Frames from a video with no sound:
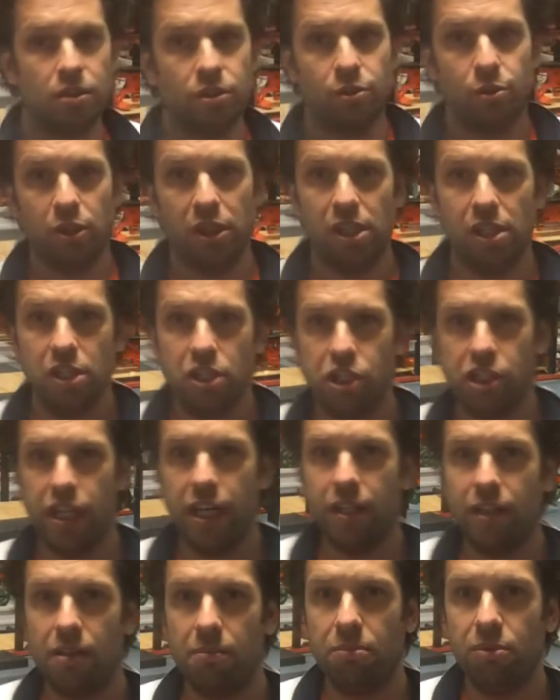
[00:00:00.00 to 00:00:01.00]
to
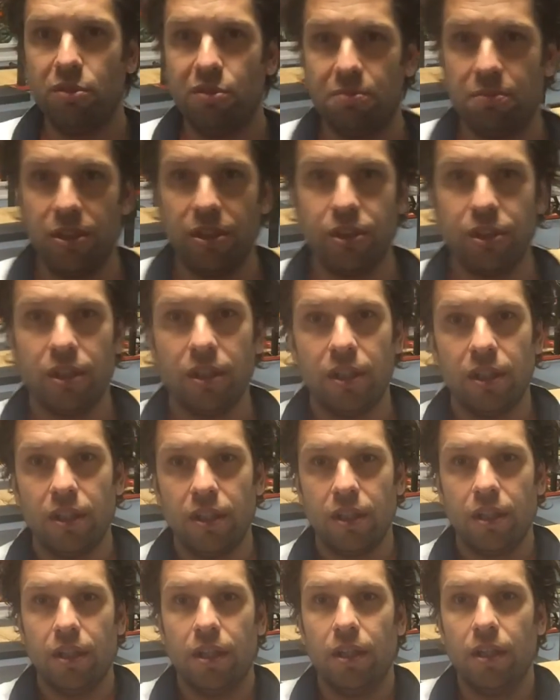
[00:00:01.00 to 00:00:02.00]
initiate the movement
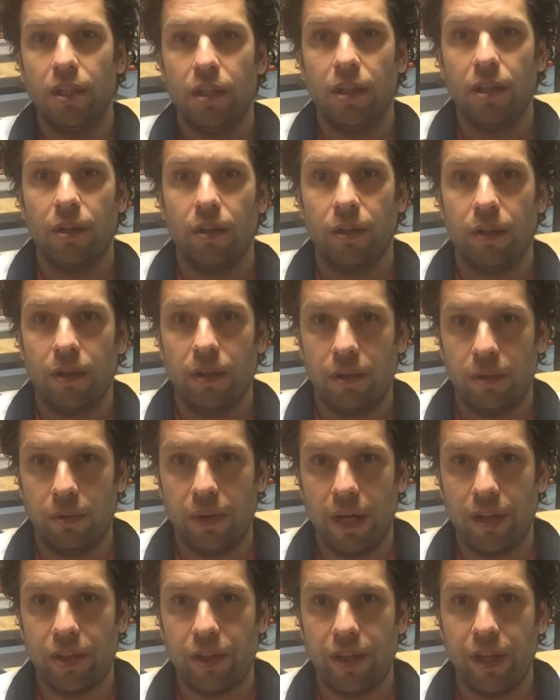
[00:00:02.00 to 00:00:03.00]

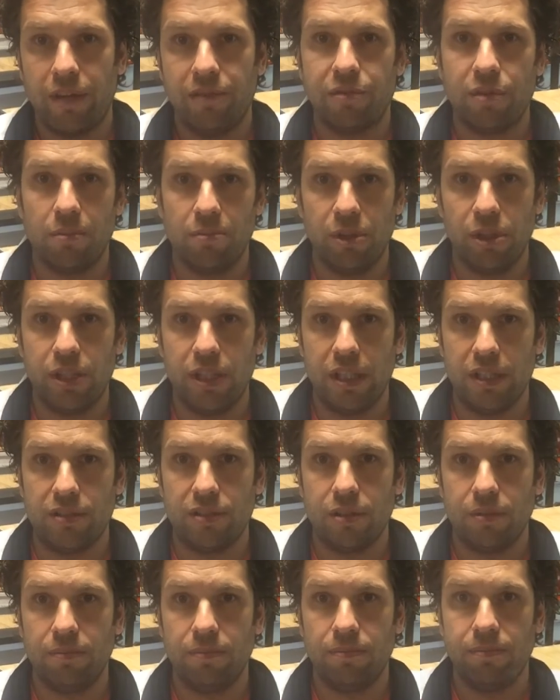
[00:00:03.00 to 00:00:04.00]
rather than from the
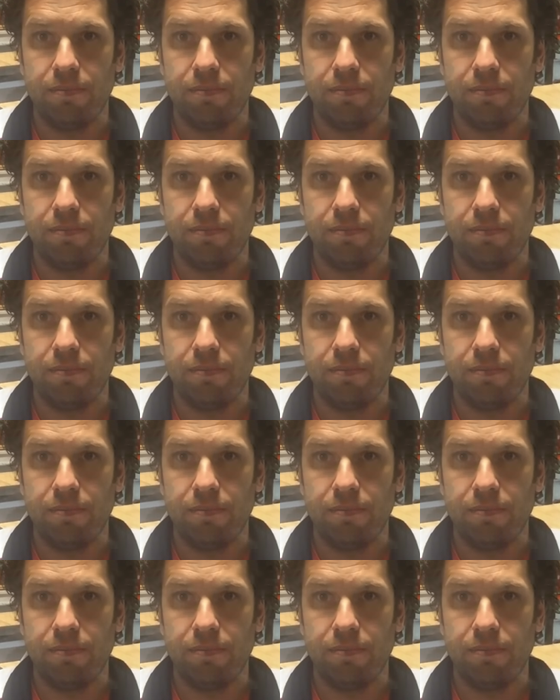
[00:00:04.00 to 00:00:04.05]
knees.